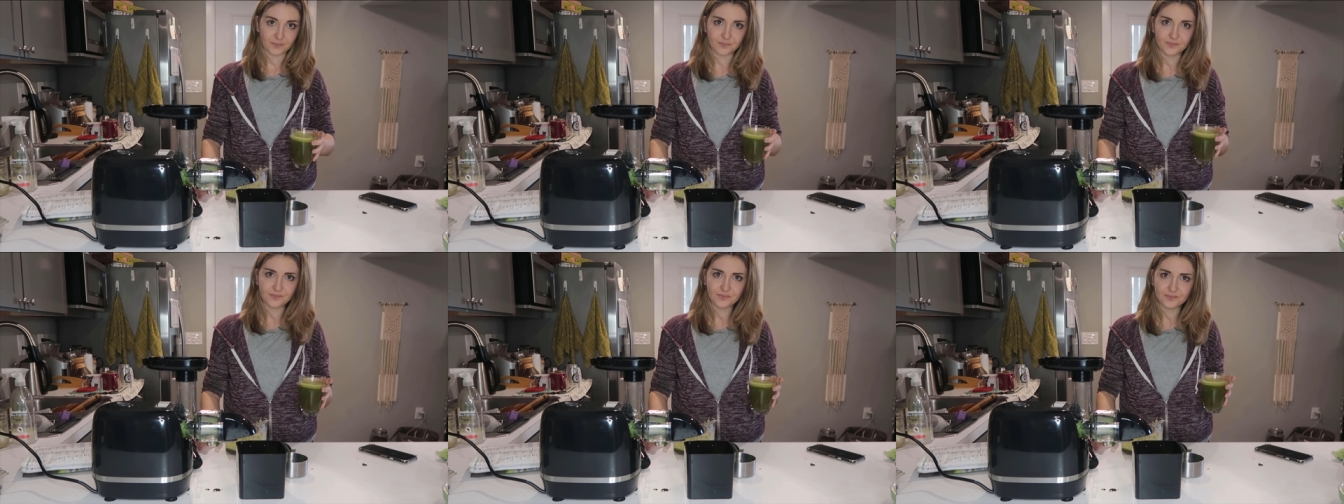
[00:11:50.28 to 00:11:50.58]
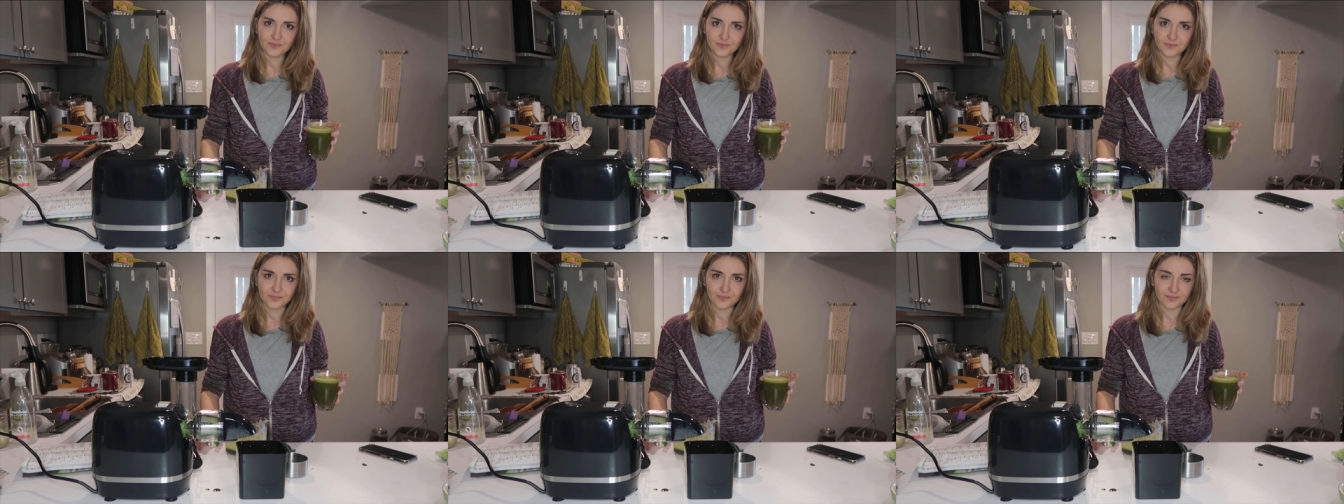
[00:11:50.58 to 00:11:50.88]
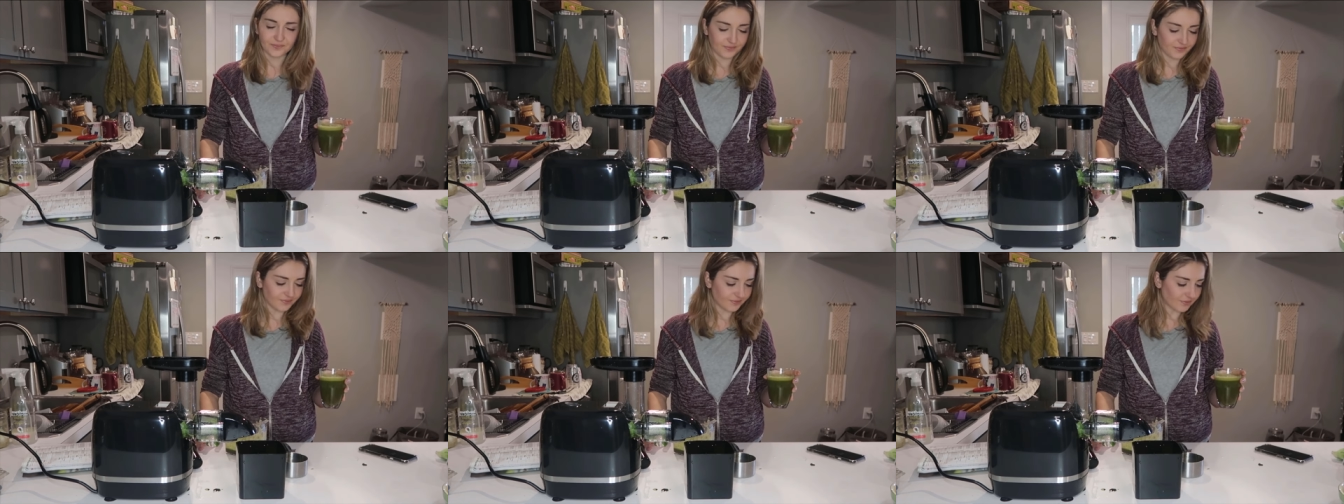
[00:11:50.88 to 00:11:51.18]

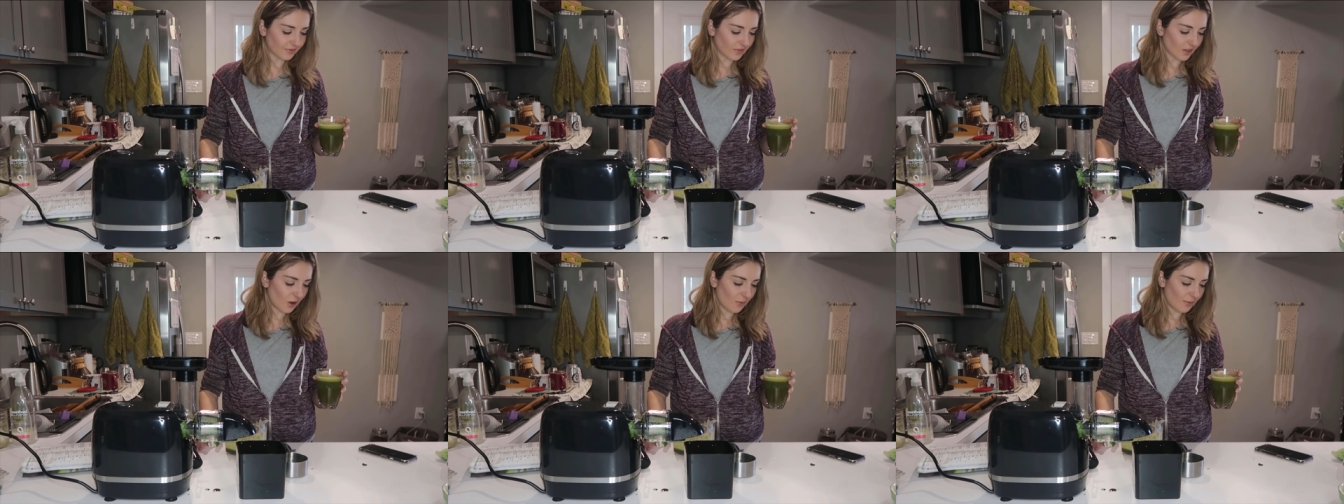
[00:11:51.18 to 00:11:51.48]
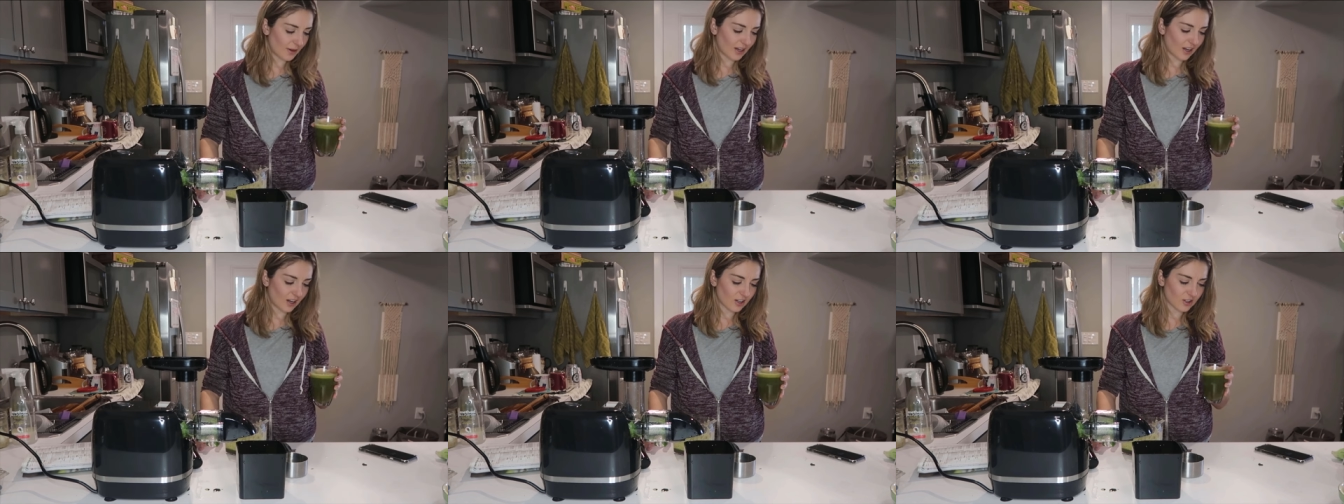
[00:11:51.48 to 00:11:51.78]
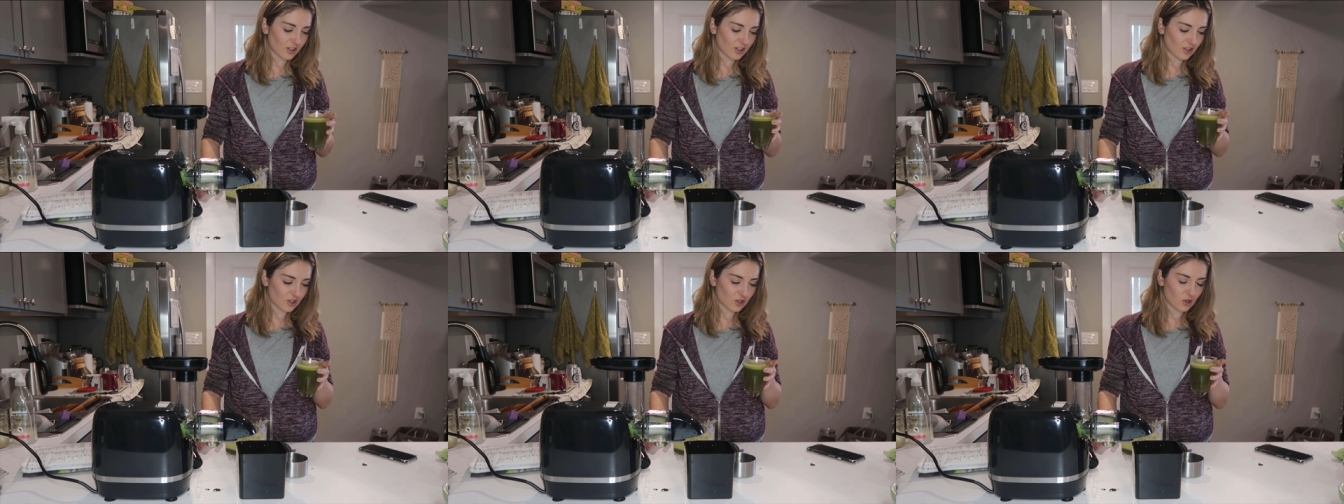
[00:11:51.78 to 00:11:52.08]
Mmm. Oh my
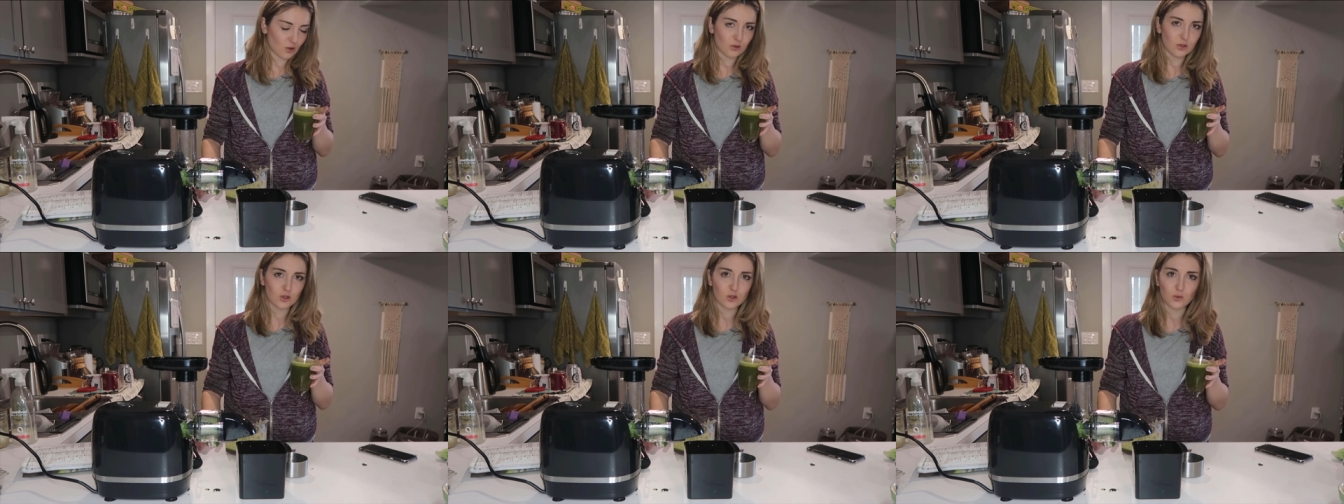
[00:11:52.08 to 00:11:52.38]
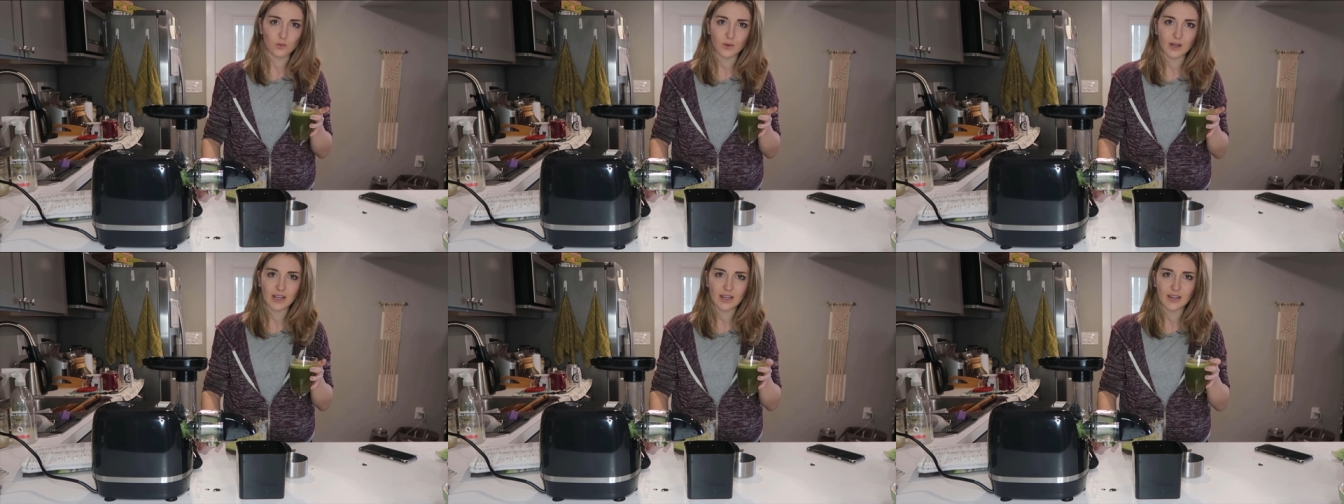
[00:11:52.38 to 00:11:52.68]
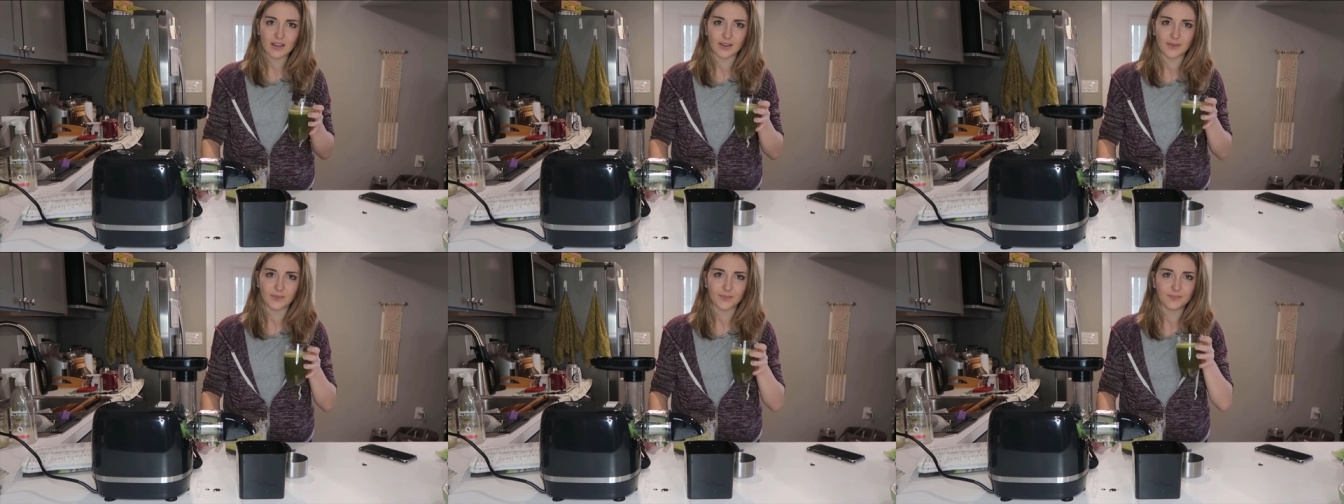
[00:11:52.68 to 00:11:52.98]
gosh, it's so
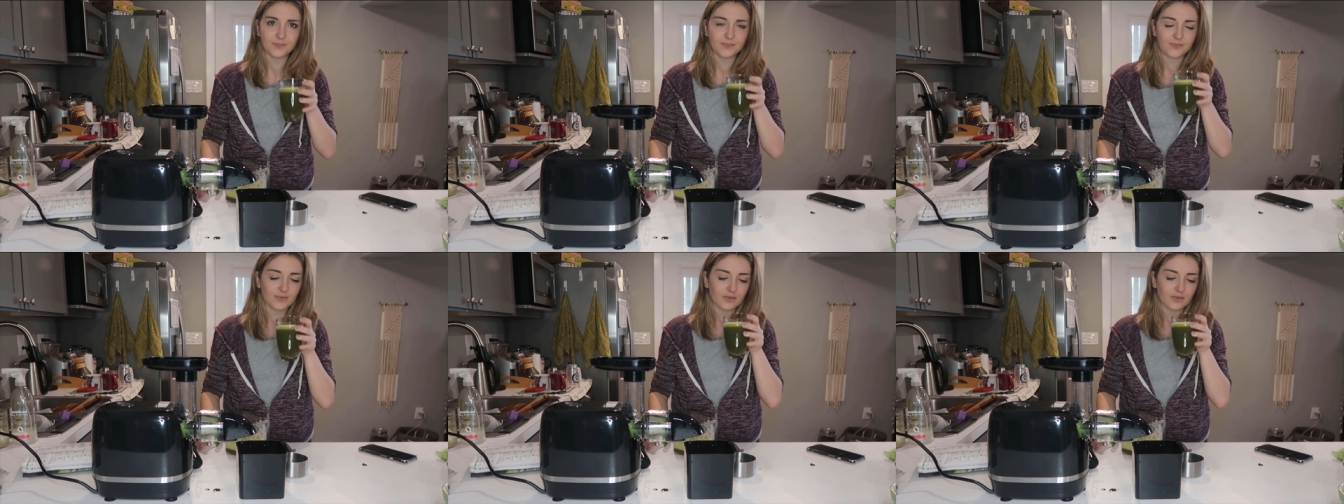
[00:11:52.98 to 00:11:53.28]
sweet.